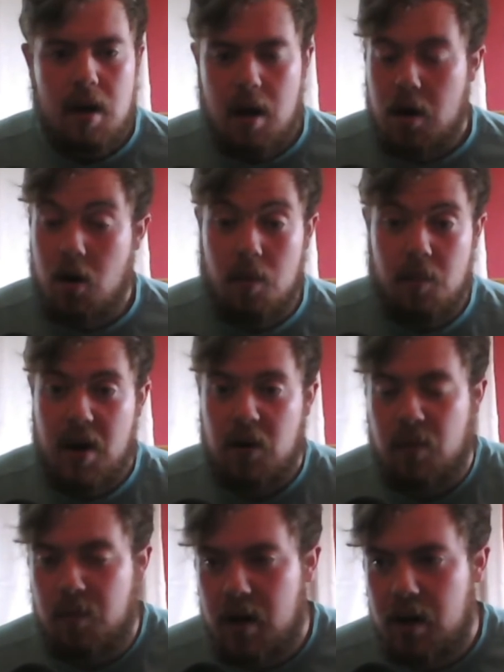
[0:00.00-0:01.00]
I know I'm
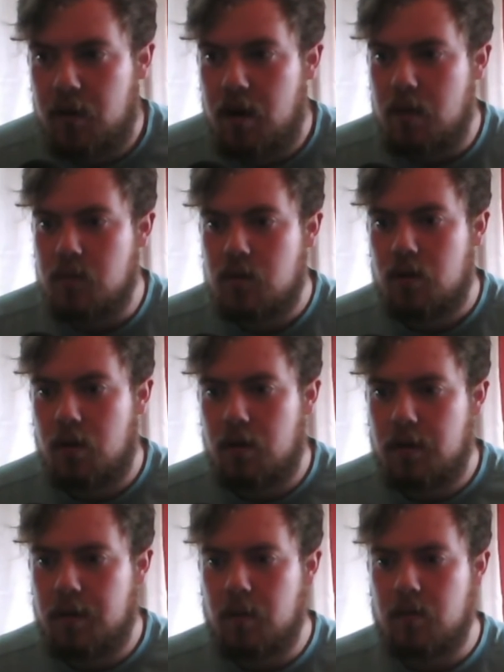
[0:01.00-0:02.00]
bad with names
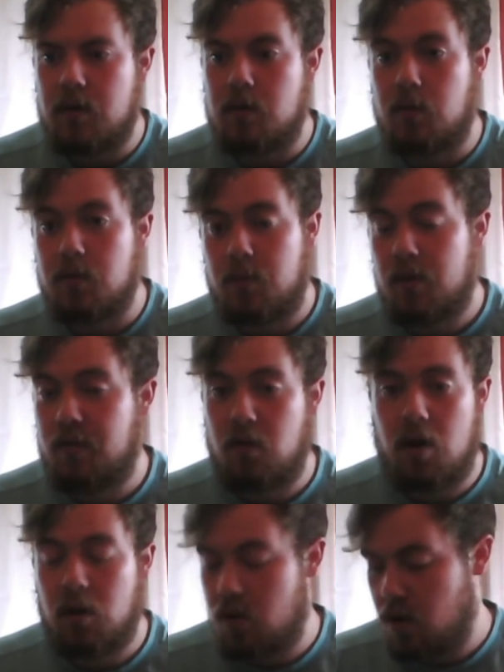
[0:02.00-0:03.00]
on these ones, but I've
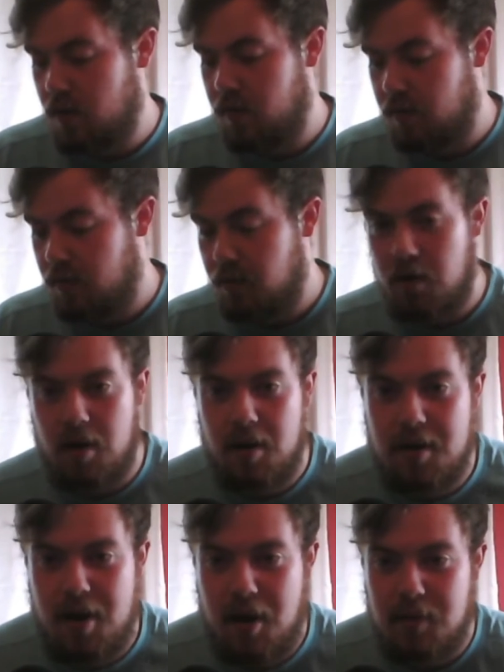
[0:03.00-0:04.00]
got a lot of
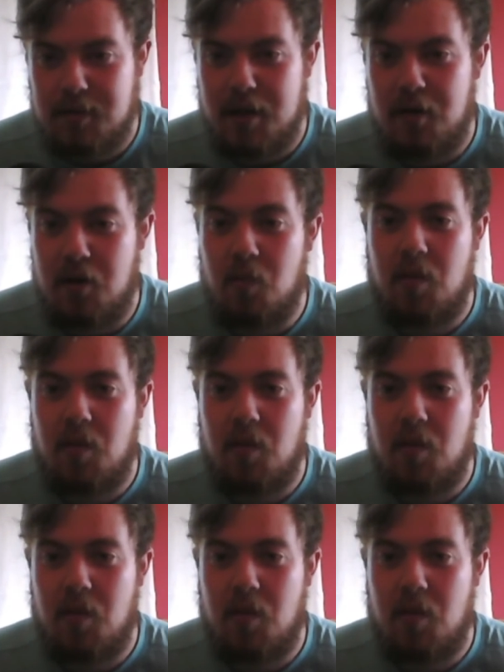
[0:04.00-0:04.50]
names down here.